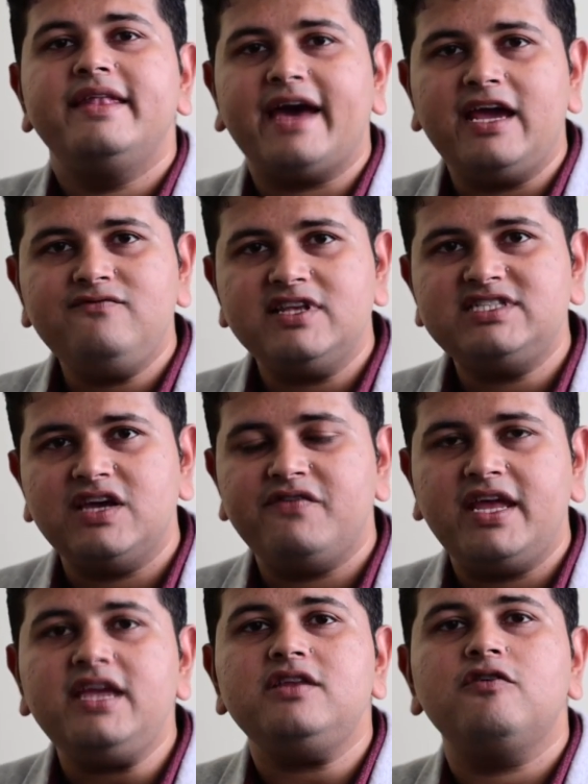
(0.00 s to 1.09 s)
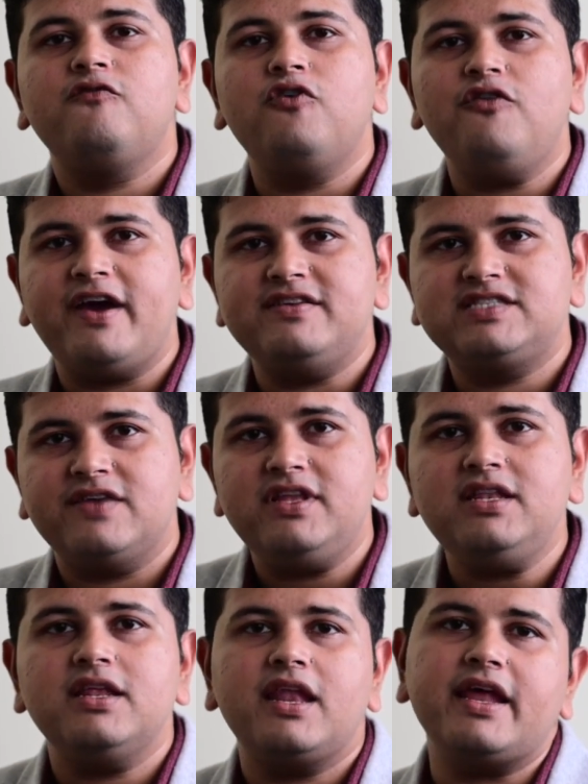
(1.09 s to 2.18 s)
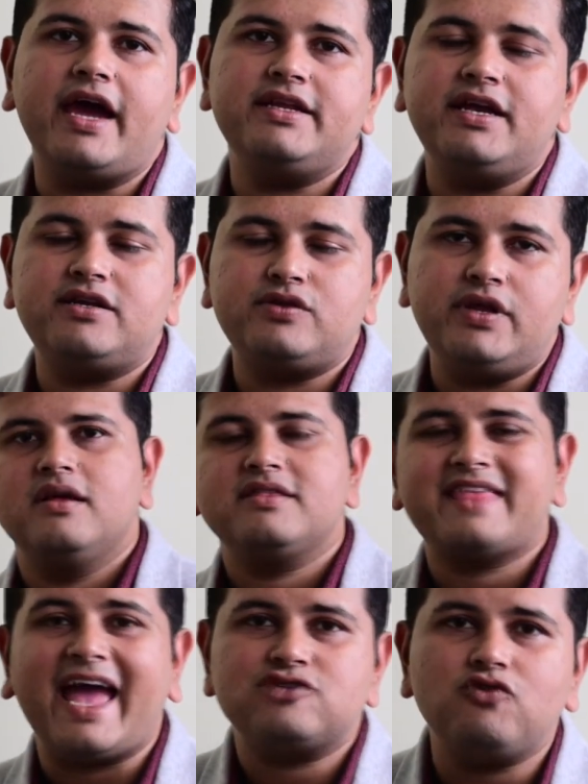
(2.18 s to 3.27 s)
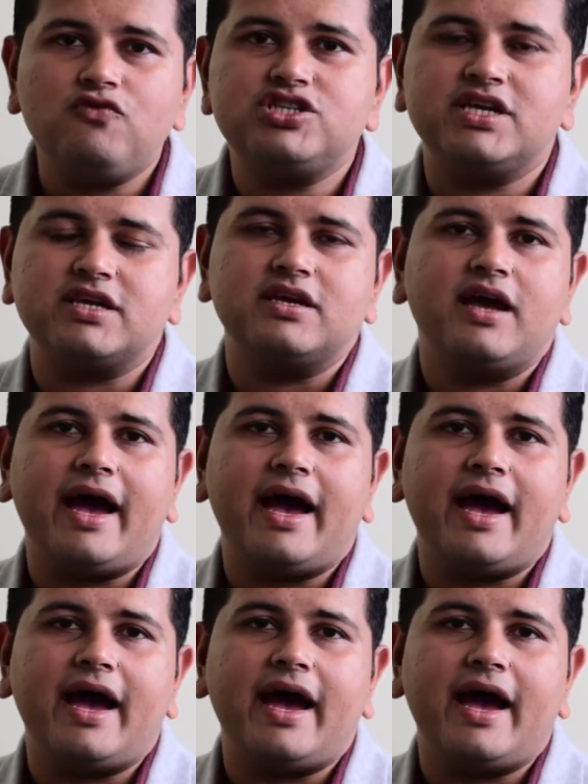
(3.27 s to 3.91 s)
9178-457-983. Thanks for watching.